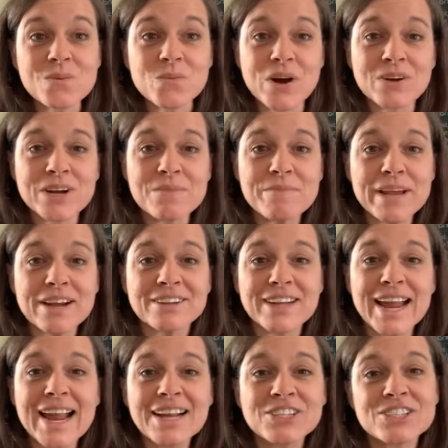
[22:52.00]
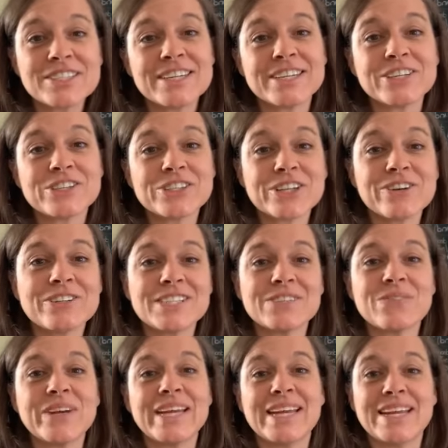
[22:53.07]
Welcome mail. Angela, you're so
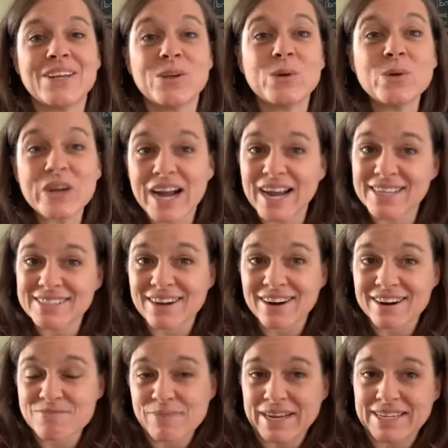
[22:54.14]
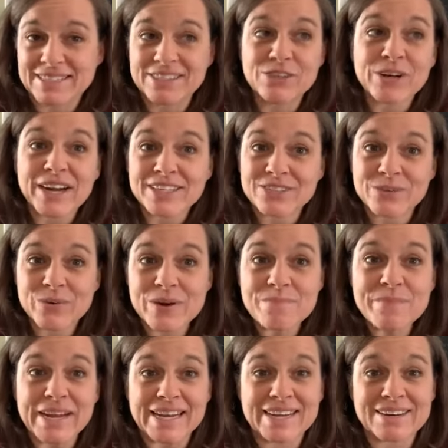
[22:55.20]
sweet. You guys are amazing. You guys are what
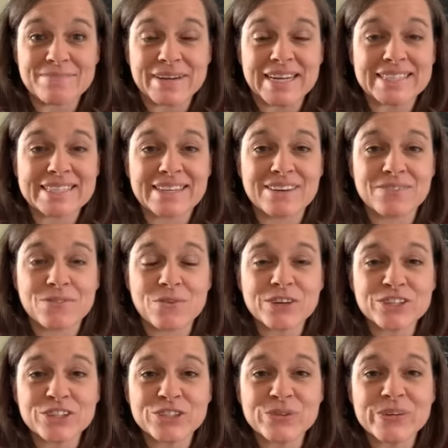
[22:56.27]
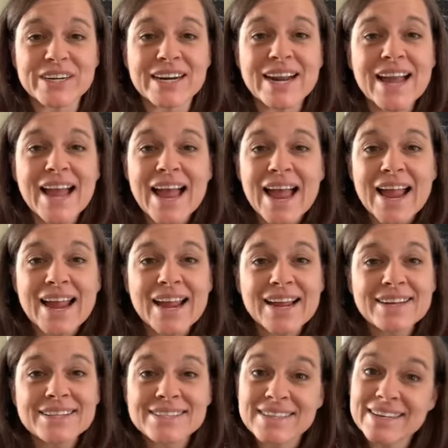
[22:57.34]
make it amazing for sure.
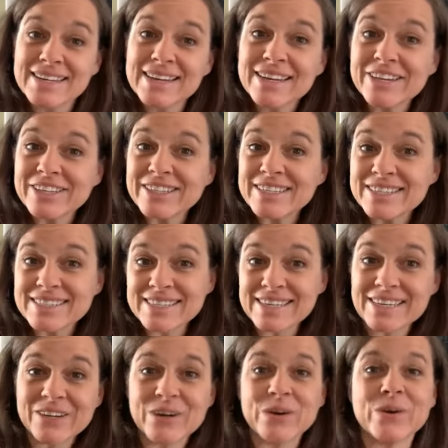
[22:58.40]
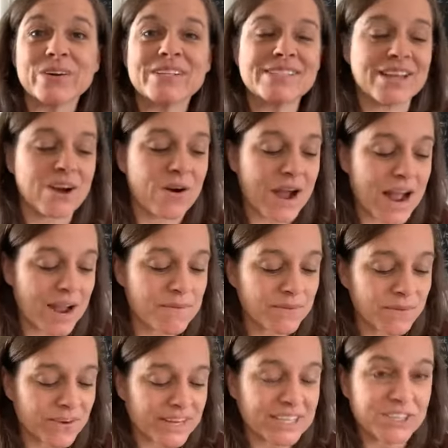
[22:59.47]
And Cindy, good to see you. So
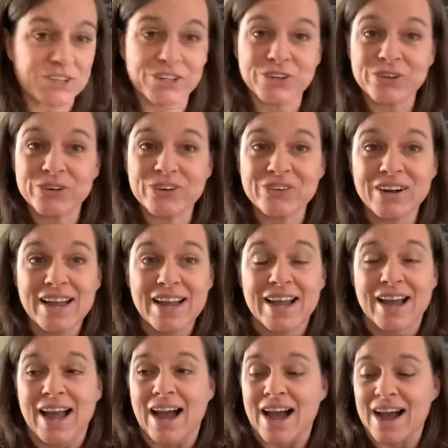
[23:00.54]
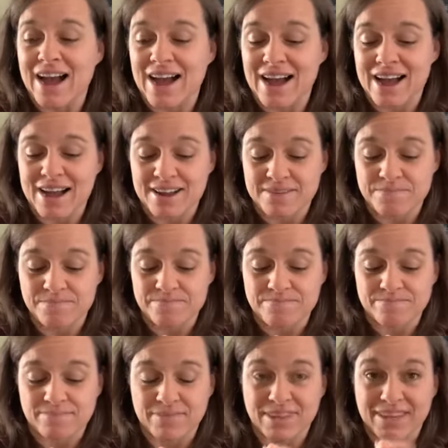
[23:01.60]
I'm going to um,